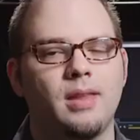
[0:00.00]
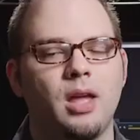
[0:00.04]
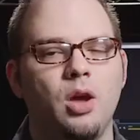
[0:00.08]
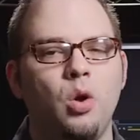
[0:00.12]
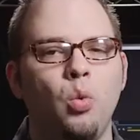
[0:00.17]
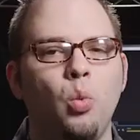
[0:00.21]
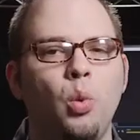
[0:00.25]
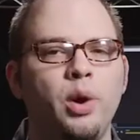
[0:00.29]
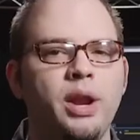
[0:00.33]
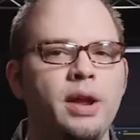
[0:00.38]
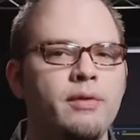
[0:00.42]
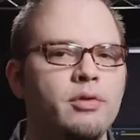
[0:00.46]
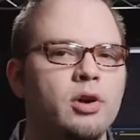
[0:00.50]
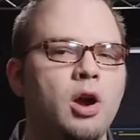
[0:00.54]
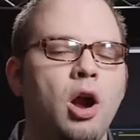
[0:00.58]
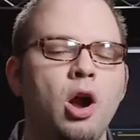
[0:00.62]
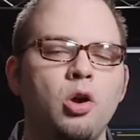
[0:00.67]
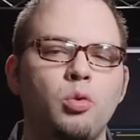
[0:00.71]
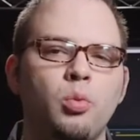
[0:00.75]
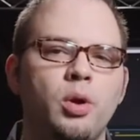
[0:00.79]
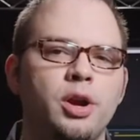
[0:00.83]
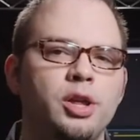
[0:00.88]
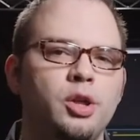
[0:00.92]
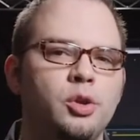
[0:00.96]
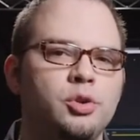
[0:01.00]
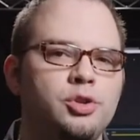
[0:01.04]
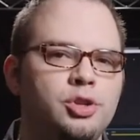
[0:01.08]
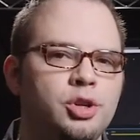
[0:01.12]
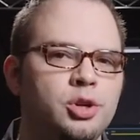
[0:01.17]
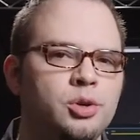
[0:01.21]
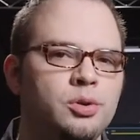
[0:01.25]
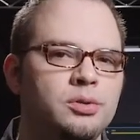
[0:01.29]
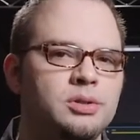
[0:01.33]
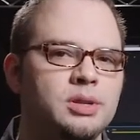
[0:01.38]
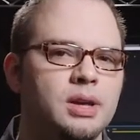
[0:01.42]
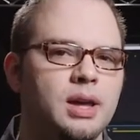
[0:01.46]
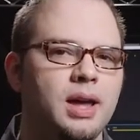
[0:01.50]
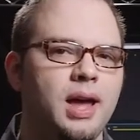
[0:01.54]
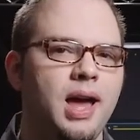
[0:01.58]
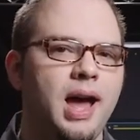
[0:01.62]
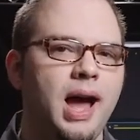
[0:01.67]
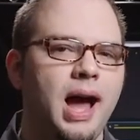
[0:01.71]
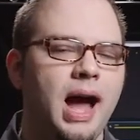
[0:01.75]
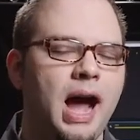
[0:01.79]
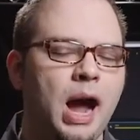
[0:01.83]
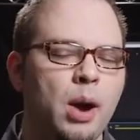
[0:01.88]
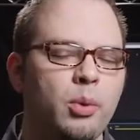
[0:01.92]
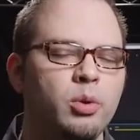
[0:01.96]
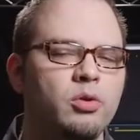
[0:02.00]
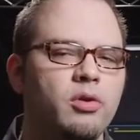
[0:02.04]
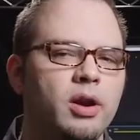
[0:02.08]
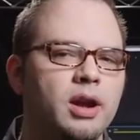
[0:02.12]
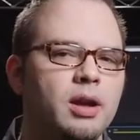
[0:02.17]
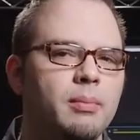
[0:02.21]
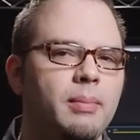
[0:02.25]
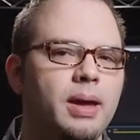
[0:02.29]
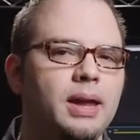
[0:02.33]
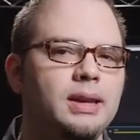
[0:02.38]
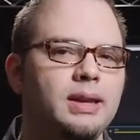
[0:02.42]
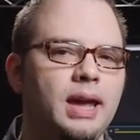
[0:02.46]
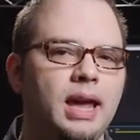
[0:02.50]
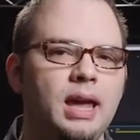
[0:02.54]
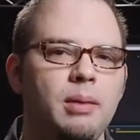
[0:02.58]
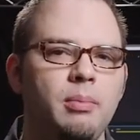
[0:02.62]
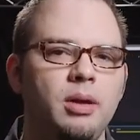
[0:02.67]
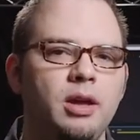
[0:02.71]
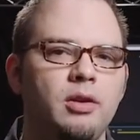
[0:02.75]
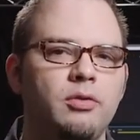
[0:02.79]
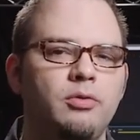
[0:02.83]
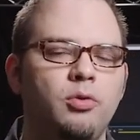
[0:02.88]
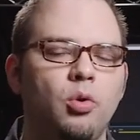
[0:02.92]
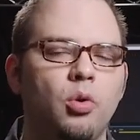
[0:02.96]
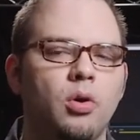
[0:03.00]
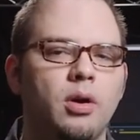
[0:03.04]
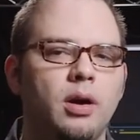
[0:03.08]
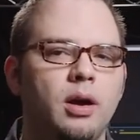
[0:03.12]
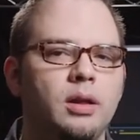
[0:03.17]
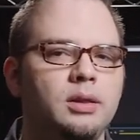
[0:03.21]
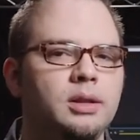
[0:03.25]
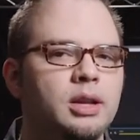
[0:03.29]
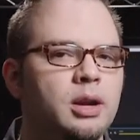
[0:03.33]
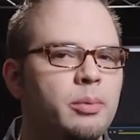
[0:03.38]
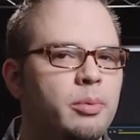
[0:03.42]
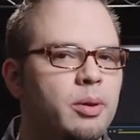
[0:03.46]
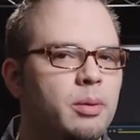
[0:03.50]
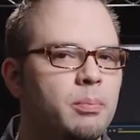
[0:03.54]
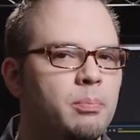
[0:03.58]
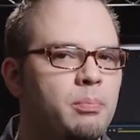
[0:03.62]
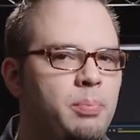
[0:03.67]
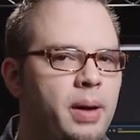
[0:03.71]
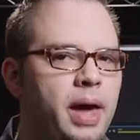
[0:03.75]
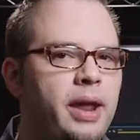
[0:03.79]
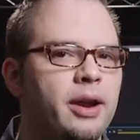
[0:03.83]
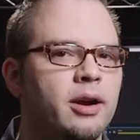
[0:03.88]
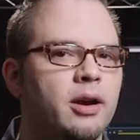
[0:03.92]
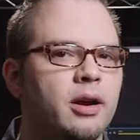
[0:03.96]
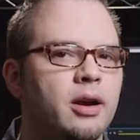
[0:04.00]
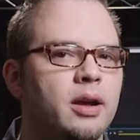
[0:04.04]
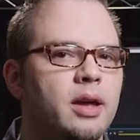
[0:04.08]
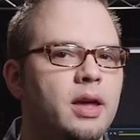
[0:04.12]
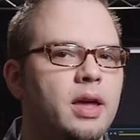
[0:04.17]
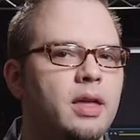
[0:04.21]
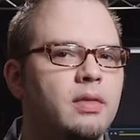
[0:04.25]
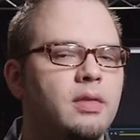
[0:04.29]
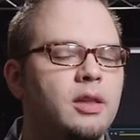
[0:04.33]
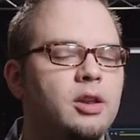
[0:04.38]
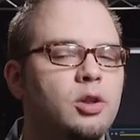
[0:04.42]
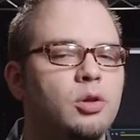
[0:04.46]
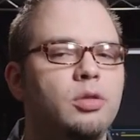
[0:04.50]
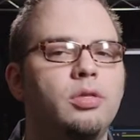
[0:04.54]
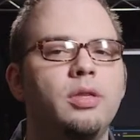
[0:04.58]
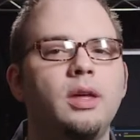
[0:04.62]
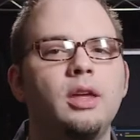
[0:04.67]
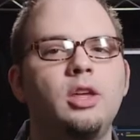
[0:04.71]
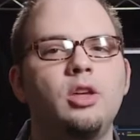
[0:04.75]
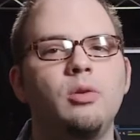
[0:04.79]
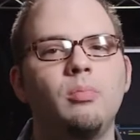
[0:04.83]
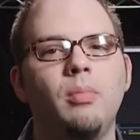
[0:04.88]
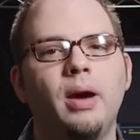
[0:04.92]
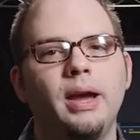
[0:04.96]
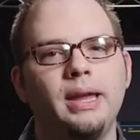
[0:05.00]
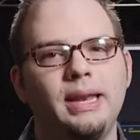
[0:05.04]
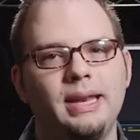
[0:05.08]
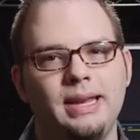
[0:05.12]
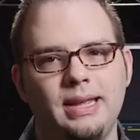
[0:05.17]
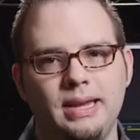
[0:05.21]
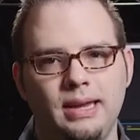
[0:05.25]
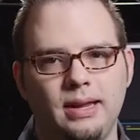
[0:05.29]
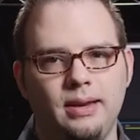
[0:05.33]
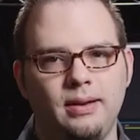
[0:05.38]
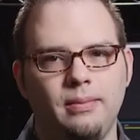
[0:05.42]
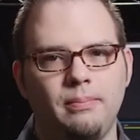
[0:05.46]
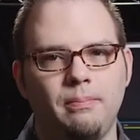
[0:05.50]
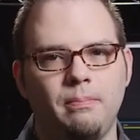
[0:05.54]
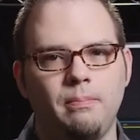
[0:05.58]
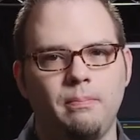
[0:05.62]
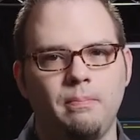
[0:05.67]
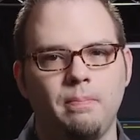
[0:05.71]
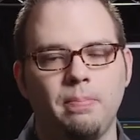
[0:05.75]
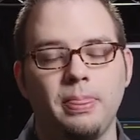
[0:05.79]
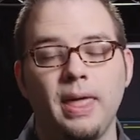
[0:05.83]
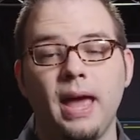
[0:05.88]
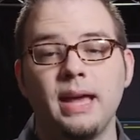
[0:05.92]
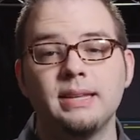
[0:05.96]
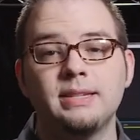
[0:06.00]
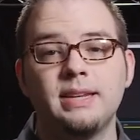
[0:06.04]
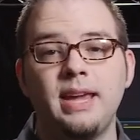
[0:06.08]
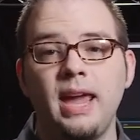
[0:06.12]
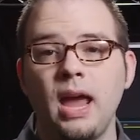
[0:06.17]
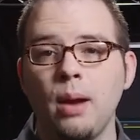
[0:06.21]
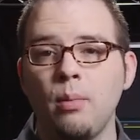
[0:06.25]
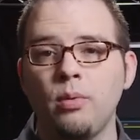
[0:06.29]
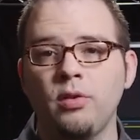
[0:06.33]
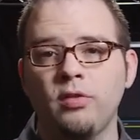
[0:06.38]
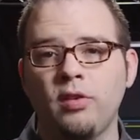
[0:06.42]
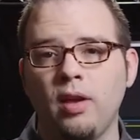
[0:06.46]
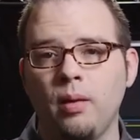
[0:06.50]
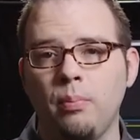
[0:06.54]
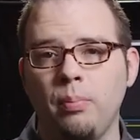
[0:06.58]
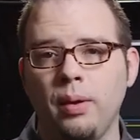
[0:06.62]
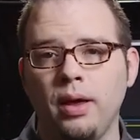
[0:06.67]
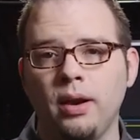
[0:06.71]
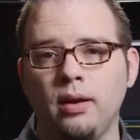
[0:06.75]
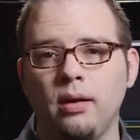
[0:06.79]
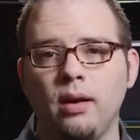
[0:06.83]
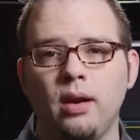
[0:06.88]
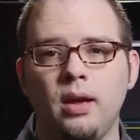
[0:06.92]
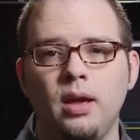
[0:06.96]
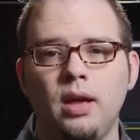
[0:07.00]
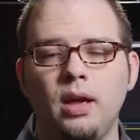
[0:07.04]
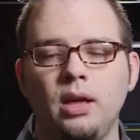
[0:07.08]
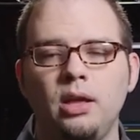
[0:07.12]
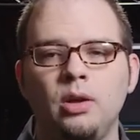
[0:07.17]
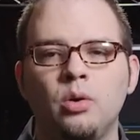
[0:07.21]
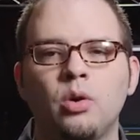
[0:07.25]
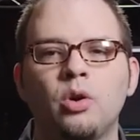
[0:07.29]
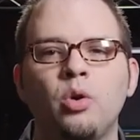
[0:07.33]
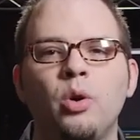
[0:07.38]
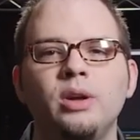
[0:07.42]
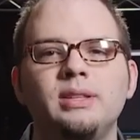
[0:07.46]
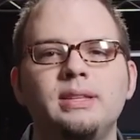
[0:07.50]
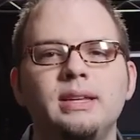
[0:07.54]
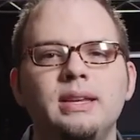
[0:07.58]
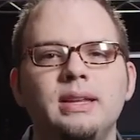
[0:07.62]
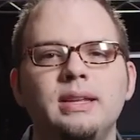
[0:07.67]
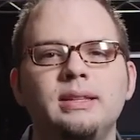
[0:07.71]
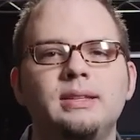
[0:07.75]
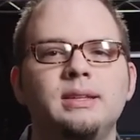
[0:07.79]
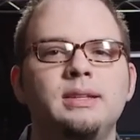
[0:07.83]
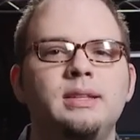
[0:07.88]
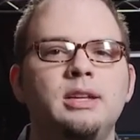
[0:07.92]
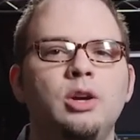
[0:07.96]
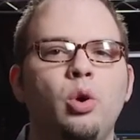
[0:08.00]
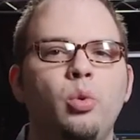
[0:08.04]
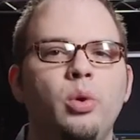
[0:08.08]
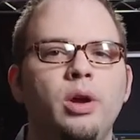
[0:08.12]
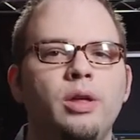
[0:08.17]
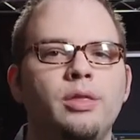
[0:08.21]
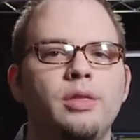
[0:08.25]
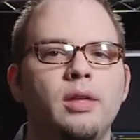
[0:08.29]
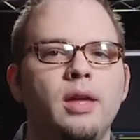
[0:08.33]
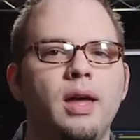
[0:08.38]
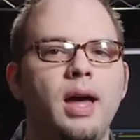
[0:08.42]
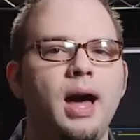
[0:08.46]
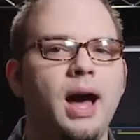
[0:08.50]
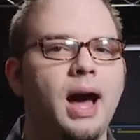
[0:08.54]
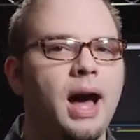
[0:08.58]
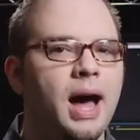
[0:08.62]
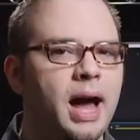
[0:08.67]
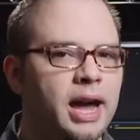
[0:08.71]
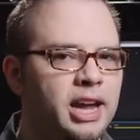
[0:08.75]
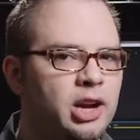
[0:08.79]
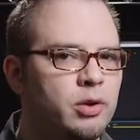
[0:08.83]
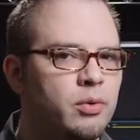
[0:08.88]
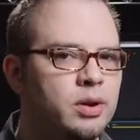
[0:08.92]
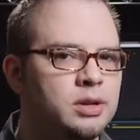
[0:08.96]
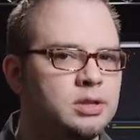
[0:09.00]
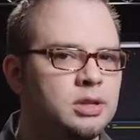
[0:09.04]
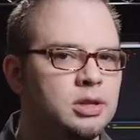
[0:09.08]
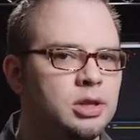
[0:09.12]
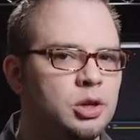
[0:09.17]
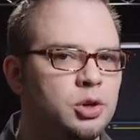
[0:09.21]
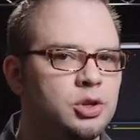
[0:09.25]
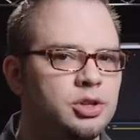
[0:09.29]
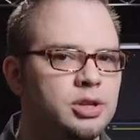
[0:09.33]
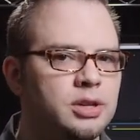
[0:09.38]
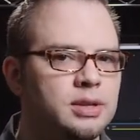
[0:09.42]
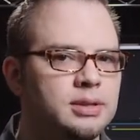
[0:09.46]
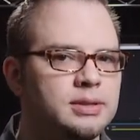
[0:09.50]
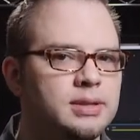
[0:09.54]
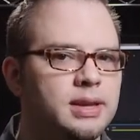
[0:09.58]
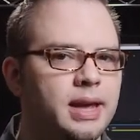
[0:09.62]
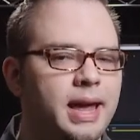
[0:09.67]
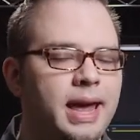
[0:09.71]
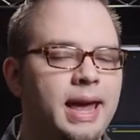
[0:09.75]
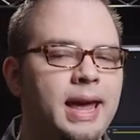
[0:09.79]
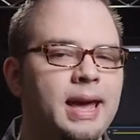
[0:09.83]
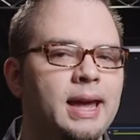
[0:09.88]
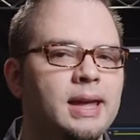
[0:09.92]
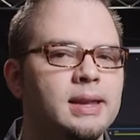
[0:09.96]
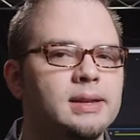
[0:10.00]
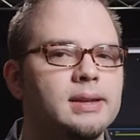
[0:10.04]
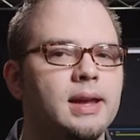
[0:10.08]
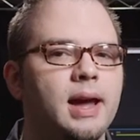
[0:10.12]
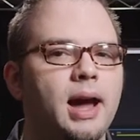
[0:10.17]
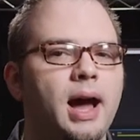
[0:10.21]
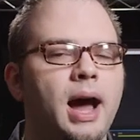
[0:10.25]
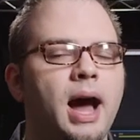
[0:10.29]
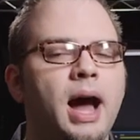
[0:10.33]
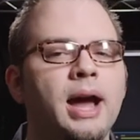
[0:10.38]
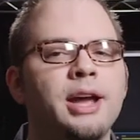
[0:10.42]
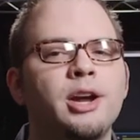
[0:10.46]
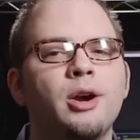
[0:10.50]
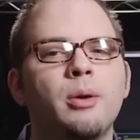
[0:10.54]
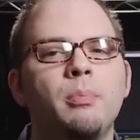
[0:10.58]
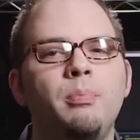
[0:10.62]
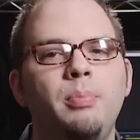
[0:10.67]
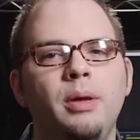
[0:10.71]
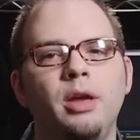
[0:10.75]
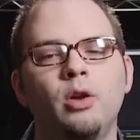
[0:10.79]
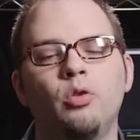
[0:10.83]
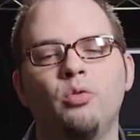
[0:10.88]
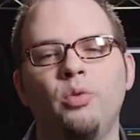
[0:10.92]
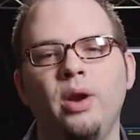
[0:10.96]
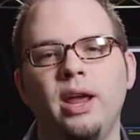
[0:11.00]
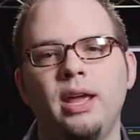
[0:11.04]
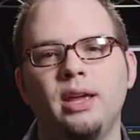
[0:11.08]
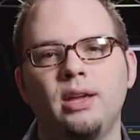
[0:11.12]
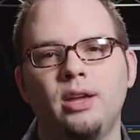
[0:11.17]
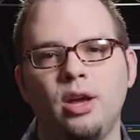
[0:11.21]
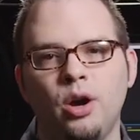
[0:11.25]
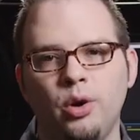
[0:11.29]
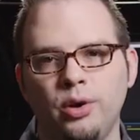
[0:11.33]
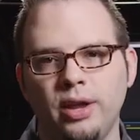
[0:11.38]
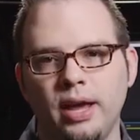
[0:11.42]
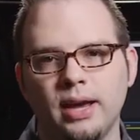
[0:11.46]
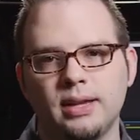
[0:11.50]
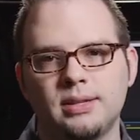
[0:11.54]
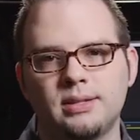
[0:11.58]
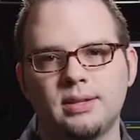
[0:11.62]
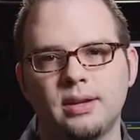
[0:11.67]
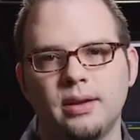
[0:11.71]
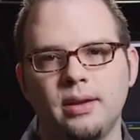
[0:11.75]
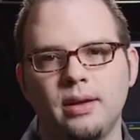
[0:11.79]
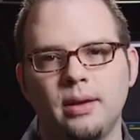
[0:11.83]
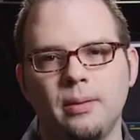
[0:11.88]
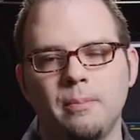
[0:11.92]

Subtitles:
Whatever hardware you choose, I would recommend aiming for a little bit better than you think you might need. As cameras get better, you're going to need to deal with higher resolutions and higher bitrate codecs.